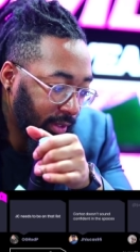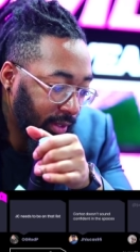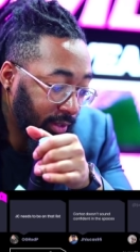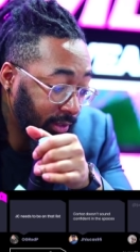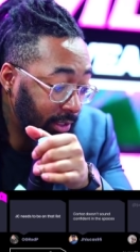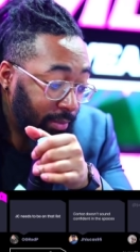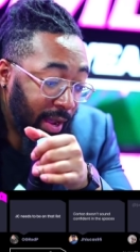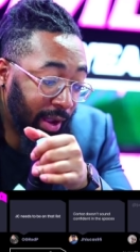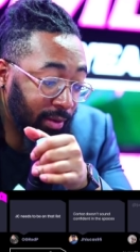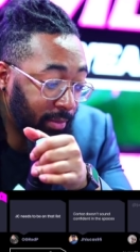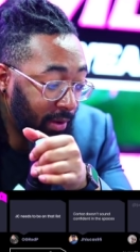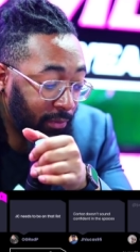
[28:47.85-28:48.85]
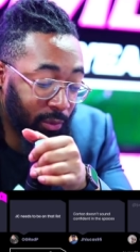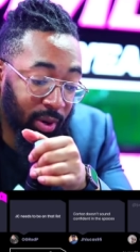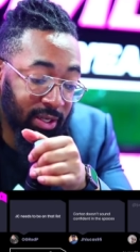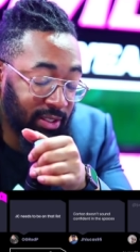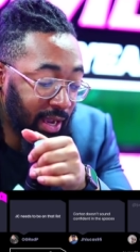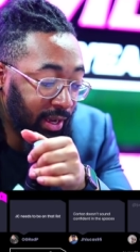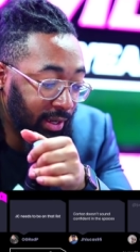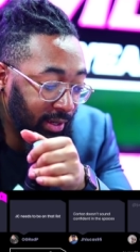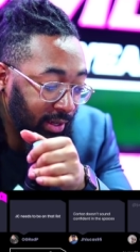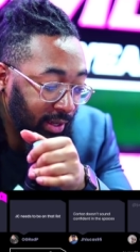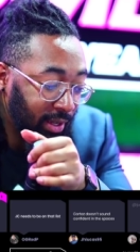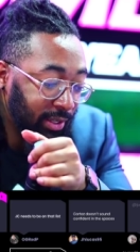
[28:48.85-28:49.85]
So for one second.
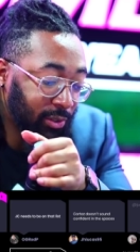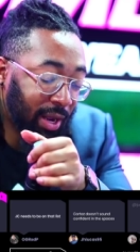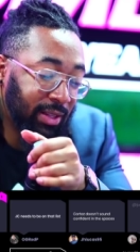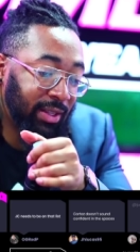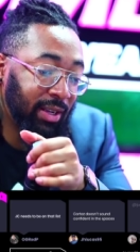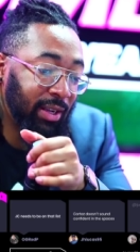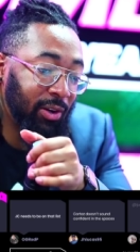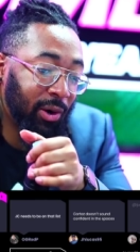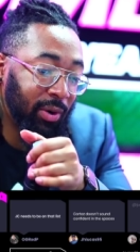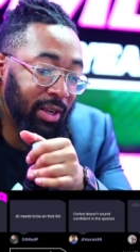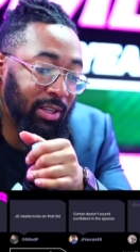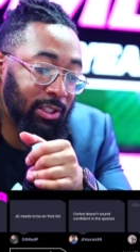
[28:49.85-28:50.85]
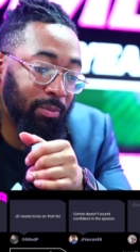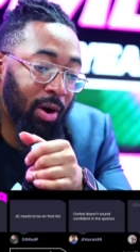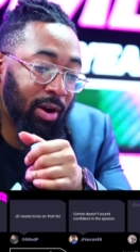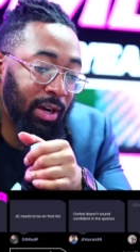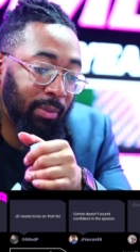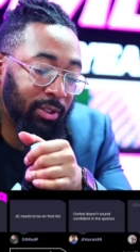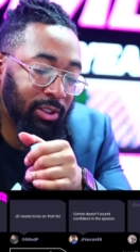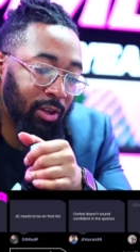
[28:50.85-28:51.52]
So I think you know he's smart enough to say,